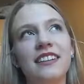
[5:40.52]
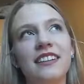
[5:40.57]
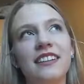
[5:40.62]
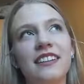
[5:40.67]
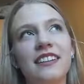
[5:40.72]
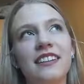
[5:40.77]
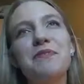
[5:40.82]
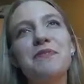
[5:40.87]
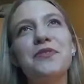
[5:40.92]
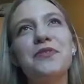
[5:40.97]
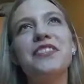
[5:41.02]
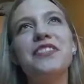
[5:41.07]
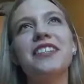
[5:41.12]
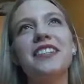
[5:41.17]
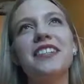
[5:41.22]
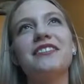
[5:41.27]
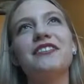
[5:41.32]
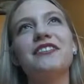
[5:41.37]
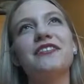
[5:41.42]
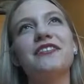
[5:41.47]
like
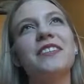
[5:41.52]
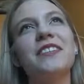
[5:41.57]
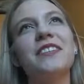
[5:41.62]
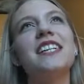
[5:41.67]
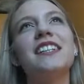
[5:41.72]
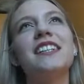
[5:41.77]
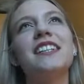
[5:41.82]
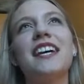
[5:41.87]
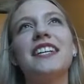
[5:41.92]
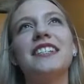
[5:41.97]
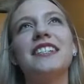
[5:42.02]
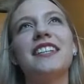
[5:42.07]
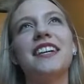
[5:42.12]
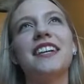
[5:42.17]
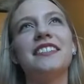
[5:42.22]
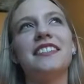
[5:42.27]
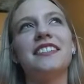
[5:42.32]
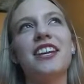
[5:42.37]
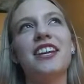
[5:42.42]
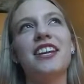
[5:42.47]
important to realize
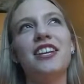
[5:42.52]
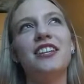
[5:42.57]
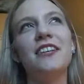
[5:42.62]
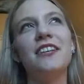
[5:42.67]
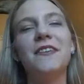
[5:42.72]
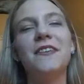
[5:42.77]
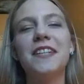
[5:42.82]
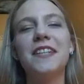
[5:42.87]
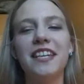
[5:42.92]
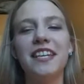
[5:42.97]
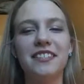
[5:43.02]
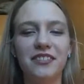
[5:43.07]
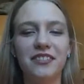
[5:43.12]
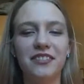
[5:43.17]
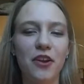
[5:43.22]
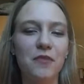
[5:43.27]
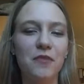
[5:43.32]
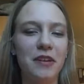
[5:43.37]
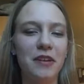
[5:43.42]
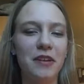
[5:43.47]
that uni is
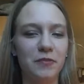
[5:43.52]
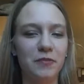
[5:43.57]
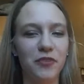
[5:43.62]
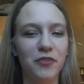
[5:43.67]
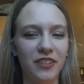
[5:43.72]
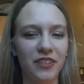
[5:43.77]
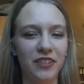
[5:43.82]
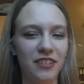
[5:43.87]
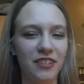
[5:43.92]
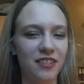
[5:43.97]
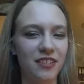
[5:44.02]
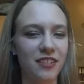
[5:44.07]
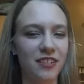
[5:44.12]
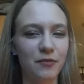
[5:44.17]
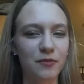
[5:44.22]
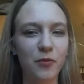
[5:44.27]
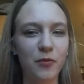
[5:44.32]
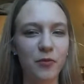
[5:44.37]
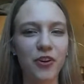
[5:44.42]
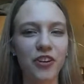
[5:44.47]
so much more than just
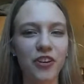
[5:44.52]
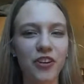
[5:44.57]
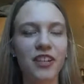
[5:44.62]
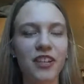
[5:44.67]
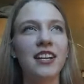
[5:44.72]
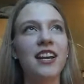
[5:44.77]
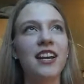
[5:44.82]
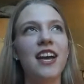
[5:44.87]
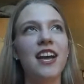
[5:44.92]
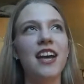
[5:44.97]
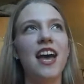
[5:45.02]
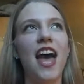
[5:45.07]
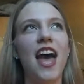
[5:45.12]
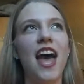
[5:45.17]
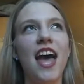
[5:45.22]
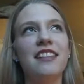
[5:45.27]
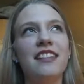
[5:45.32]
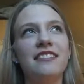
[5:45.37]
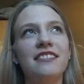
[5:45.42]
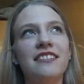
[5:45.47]
work, and
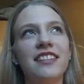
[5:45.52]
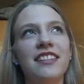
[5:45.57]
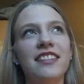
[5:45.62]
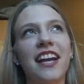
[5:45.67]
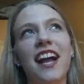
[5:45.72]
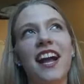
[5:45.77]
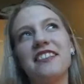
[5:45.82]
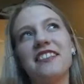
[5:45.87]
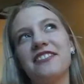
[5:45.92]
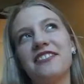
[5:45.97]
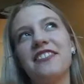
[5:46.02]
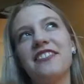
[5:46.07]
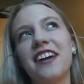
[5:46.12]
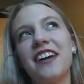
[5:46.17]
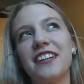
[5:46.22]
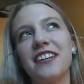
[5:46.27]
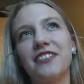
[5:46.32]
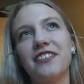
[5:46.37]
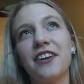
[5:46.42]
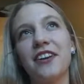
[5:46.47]
like as long as
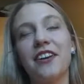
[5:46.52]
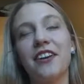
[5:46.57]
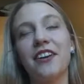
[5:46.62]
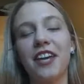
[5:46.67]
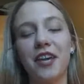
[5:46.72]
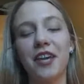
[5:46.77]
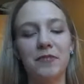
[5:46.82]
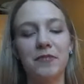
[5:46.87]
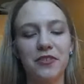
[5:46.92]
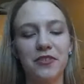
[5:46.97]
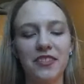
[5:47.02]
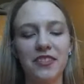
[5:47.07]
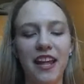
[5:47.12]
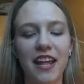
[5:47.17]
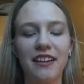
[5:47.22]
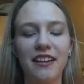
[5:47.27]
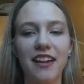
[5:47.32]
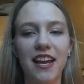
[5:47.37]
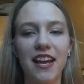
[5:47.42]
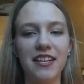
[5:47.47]
you keep your
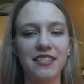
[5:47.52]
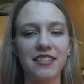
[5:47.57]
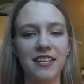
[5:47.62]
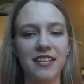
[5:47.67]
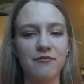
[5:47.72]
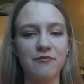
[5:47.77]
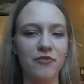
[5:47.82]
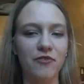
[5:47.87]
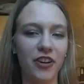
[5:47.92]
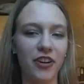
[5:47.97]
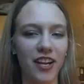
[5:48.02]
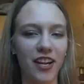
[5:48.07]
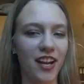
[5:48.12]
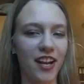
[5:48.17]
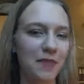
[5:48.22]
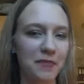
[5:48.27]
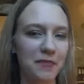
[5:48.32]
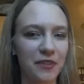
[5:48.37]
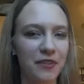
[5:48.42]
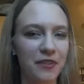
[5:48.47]
deadlines and work a couple
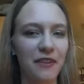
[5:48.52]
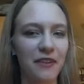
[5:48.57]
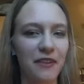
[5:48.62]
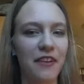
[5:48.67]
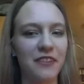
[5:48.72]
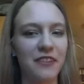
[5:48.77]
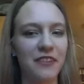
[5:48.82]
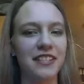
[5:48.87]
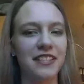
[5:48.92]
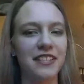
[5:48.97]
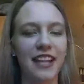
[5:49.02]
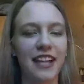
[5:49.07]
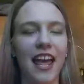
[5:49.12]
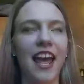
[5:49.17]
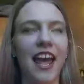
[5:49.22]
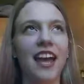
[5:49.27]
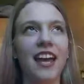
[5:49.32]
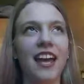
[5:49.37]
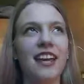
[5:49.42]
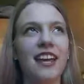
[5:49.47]
of hours a day,
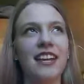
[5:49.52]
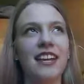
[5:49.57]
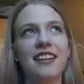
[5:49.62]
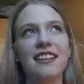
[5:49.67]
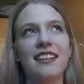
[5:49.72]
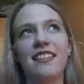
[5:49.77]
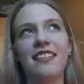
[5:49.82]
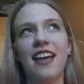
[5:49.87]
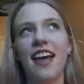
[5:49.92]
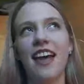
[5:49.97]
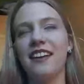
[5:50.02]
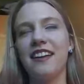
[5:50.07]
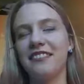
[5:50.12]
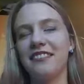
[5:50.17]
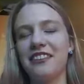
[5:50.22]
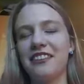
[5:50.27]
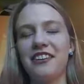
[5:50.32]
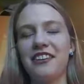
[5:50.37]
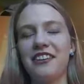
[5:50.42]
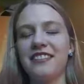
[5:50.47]
then you
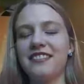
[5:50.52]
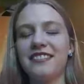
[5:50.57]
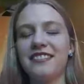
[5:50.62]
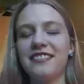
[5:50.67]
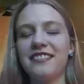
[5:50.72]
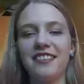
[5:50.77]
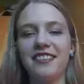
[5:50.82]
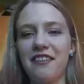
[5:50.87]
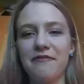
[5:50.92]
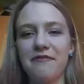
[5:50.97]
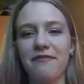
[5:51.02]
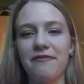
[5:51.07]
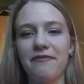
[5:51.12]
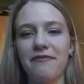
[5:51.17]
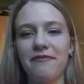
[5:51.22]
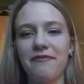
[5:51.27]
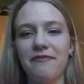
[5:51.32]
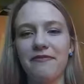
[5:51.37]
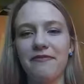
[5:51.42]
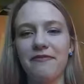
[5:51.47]
can still have fun, you can
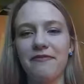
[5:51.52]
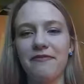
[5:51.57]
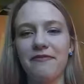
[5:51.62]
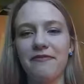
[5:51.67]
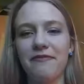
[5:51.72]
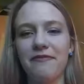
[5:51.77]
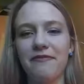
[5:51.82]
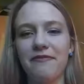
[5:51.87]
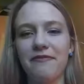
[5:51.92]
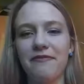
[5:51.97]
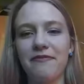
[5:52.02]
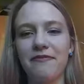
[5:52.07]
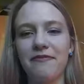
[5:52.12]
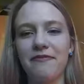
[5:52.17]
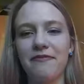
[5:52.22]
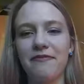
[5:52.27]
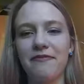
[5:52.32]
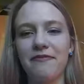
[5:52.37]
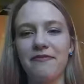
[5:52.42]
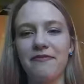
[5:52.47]
enjoy all the
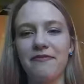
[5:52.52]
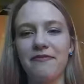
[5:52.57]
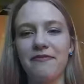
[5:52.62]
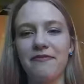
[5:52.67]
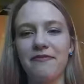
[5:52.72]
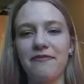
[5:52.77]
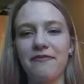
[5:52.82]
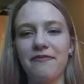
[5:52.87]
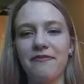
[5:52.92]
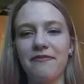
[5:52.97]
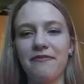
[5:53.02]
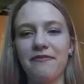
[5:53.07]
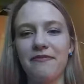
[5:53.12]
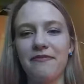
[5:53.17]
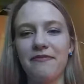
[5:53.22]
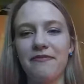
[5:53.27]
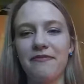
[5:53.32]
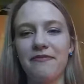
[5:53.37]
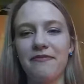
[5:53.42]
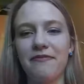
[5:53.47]
extracurriculars, and
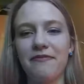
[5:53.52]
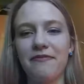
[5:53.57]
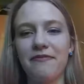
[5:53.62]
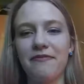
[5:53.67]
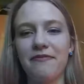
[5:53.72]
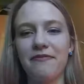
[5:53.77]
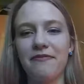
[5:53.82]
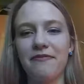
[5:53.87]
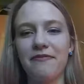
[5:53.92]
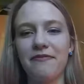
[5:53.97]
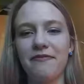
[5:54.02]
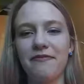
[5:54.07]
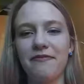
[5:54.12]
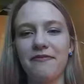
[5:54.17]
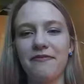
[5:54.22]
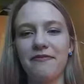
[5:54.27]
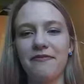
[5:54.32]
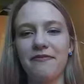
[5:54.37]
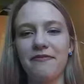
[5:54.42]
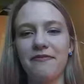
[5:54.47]
you'll be
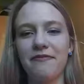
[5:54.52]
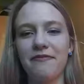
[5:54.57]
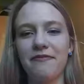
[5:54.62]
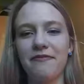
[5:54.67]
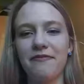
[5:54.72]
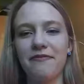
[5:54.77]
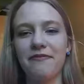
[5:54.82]
fine.